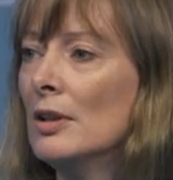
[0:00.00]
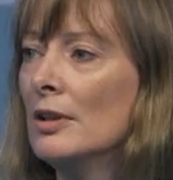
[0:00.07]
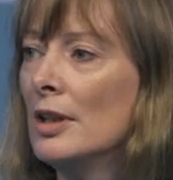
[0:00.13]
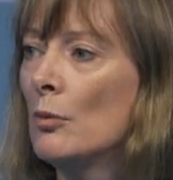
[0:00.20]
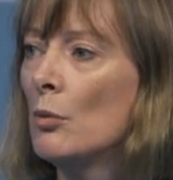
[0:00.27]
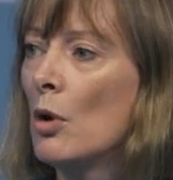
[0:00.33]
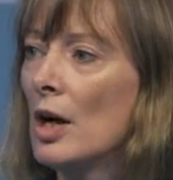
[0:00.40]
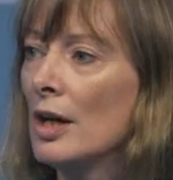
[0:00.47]

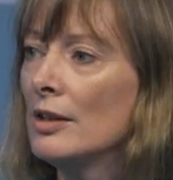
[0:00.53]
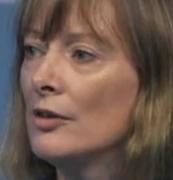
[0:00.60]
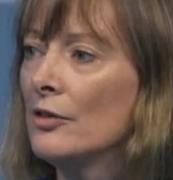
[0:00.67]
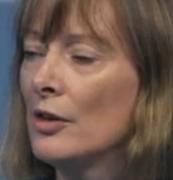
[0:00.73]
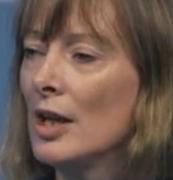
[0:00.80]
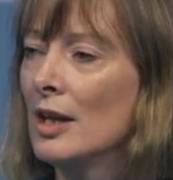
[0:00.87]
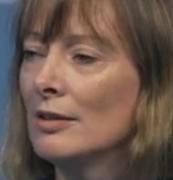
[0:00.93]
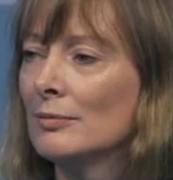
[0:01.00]
Now, why
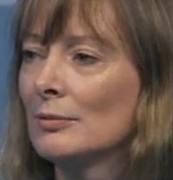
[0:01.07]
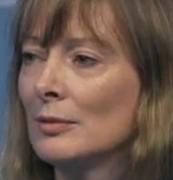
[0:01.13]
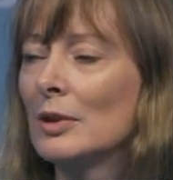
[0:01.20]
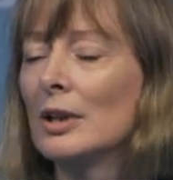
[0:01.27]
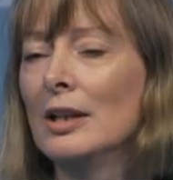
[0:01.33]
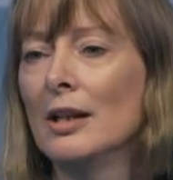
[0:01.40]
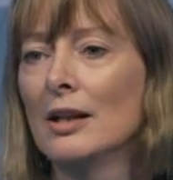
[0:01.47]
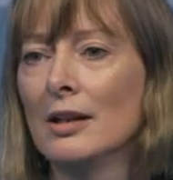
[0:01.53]
is that?
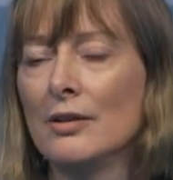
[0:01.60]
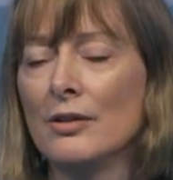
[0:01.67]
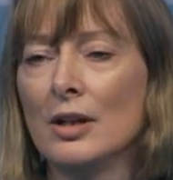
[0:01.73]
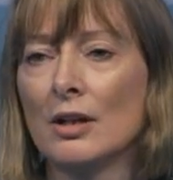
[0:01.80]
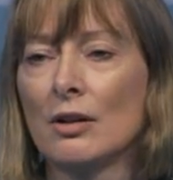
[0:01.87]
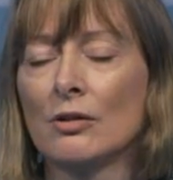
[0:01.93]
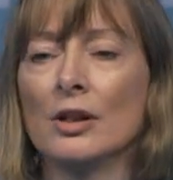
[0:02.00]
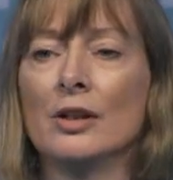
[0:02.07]
Clearly, the
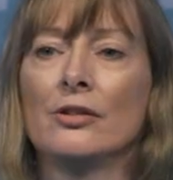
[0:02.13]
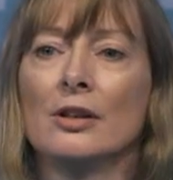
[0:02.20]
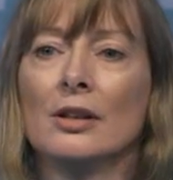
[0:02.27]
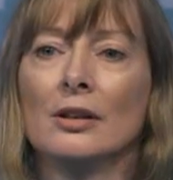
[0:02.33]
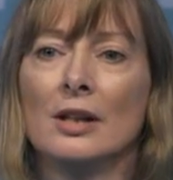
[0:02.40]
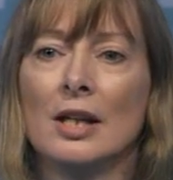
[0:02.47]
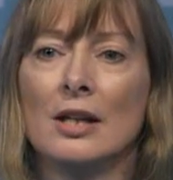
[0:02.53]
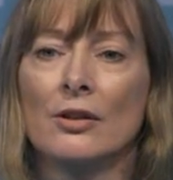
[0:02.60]

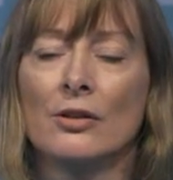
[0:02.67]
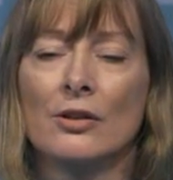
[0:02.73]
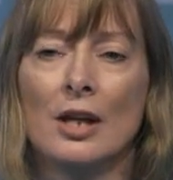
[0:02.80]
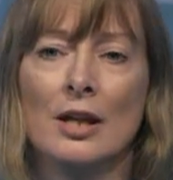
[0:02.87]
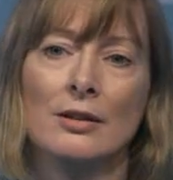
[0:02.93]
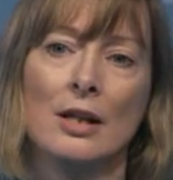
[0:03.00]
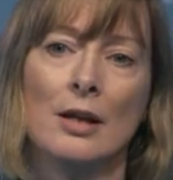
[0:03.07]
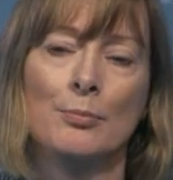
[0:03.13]
increasing length
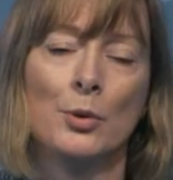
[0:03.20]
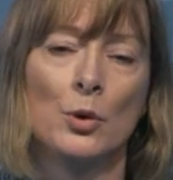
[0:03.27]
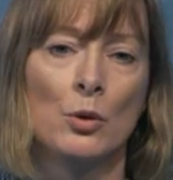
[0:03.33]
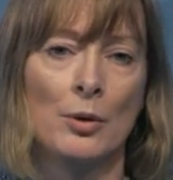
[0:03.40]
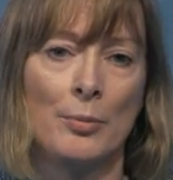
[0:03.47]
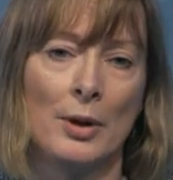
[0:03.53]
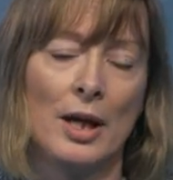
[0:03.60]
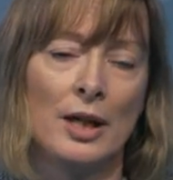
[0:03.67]
and that
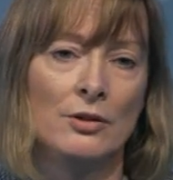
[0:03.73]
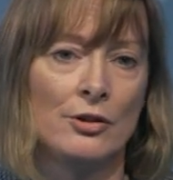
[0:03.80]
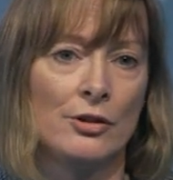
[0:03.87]
boilerplate